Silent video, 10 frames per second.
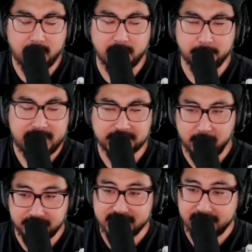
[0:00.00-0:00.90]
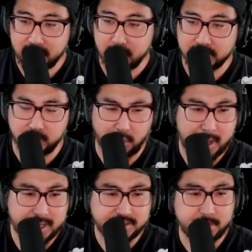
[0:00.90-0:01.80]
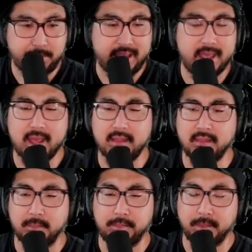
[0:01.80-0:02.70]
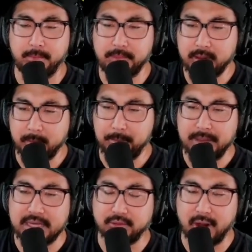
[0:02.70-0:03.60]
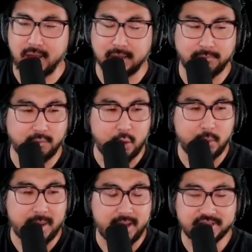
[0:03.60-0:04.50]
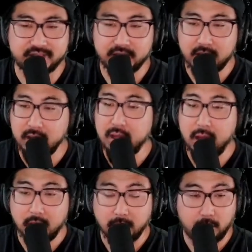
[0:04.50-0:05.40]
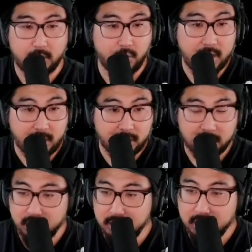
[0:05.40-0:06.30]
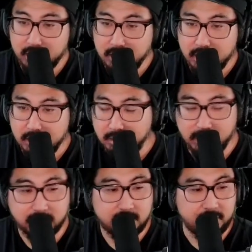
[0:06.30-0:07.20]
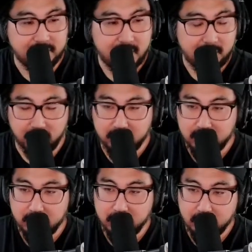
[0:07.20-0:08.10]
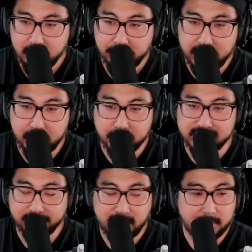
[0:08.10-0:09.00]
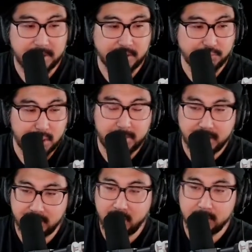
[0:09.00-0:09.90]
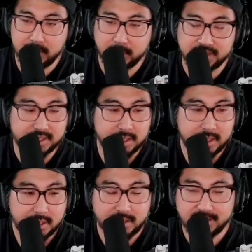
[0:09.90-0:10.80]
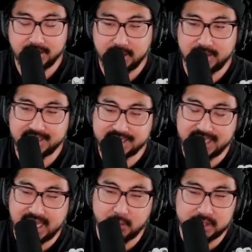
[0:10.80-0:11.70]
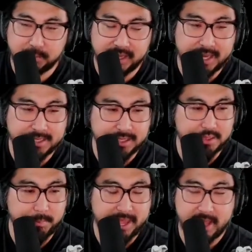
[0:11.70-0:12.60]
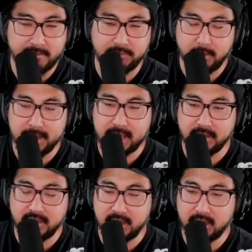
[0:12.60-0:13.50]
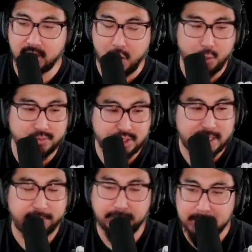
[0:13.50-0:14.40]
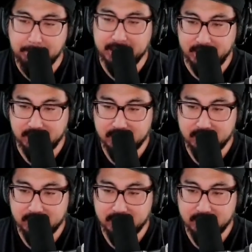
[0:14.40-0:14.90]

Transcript: Basil always had that question, why is Japan the, the bedrock of robots? Well, little did we know that it was from a robot arm. It was the, the, the seed was planted in Japan from the OG Flippy.